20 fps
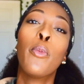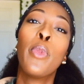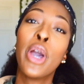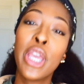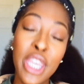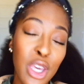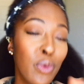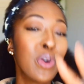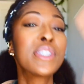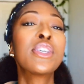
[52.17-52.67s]
But
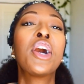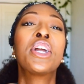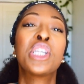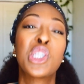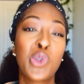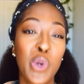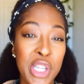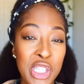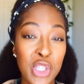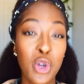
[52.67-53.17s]
he was on
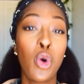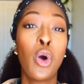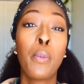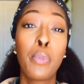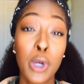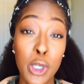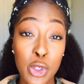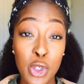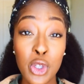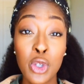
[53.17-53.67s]
his way to go and
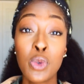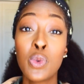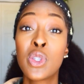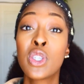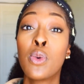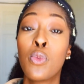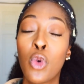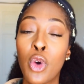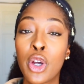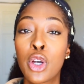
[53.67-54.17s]
persecute
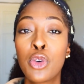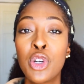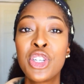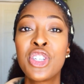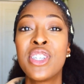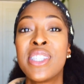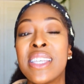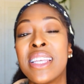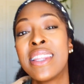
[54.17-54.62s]
some more Christians,